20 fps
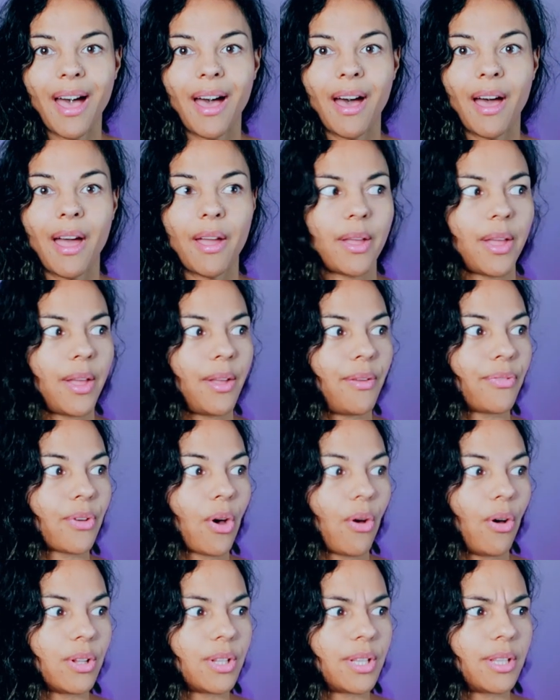I've
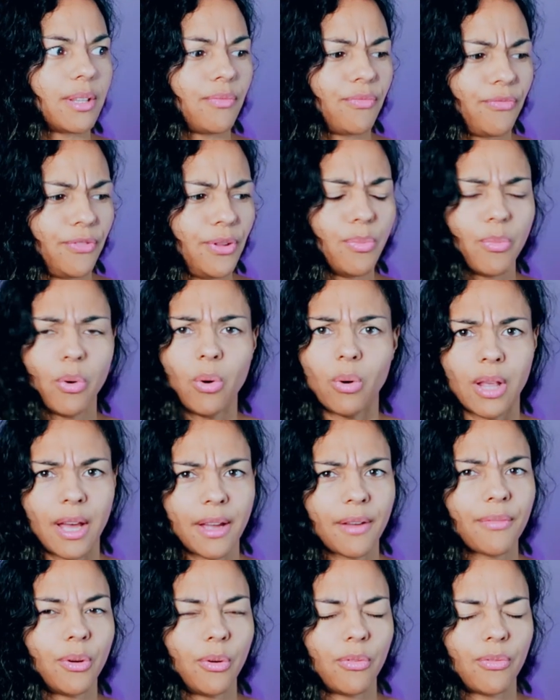got a few more,
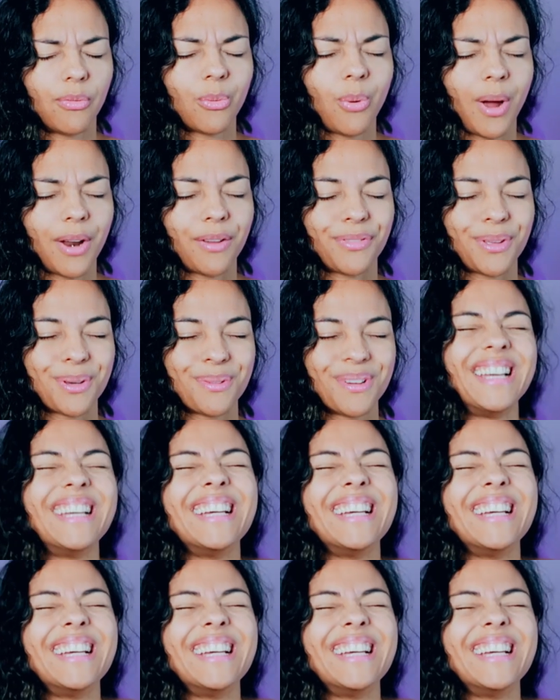like, well, quite a few.